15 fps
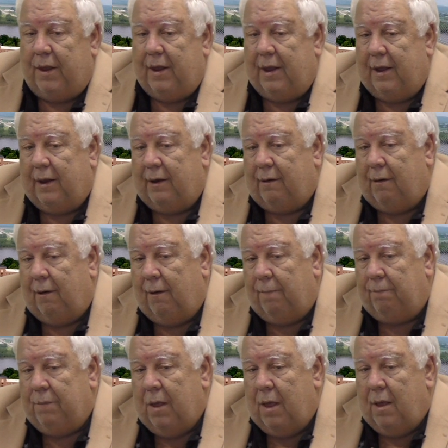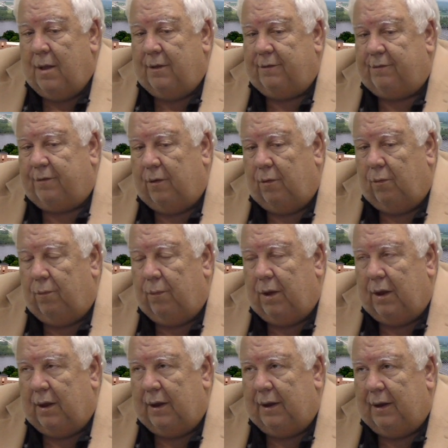And uh, so
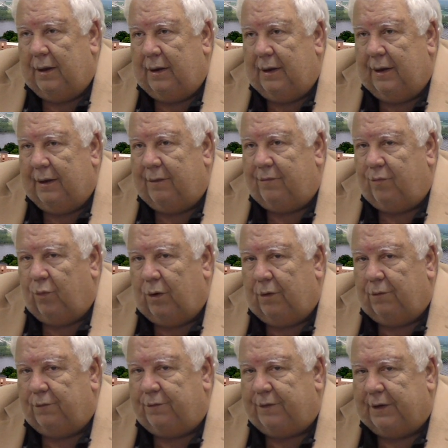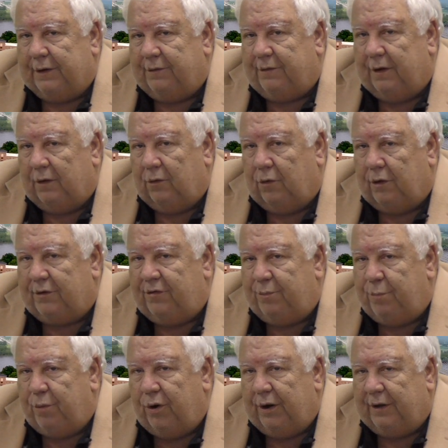it, it's one of those things that looks
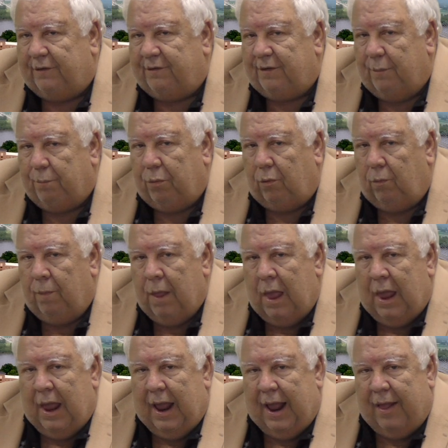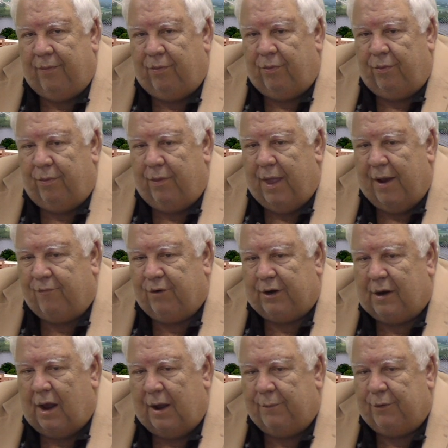pretty simple, and every
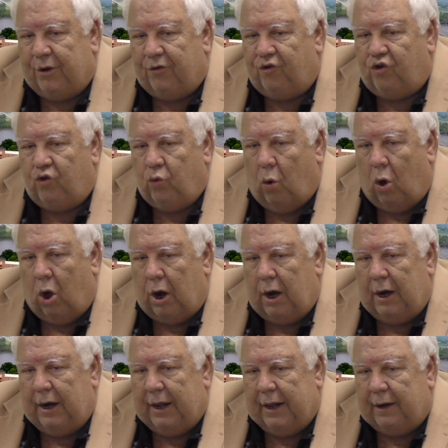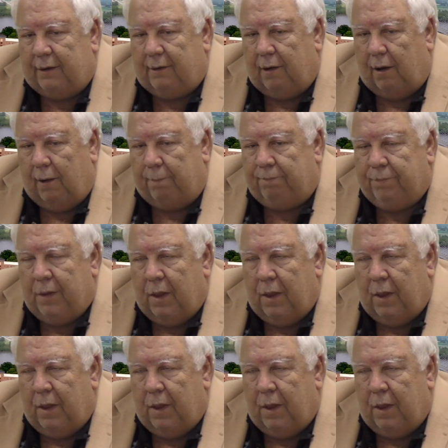time you chew on it, it uh,